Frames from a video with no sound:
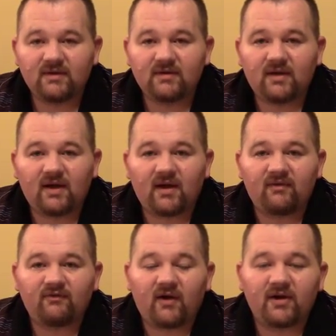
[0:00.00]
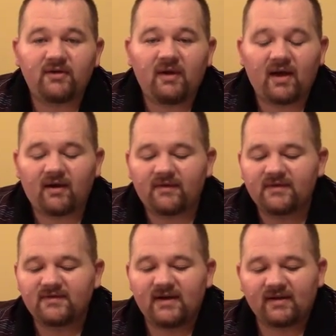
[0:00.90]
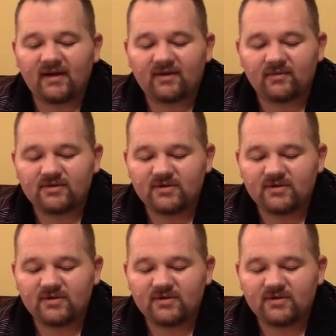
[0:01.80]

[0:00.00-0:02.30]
font you had on the stick, that's what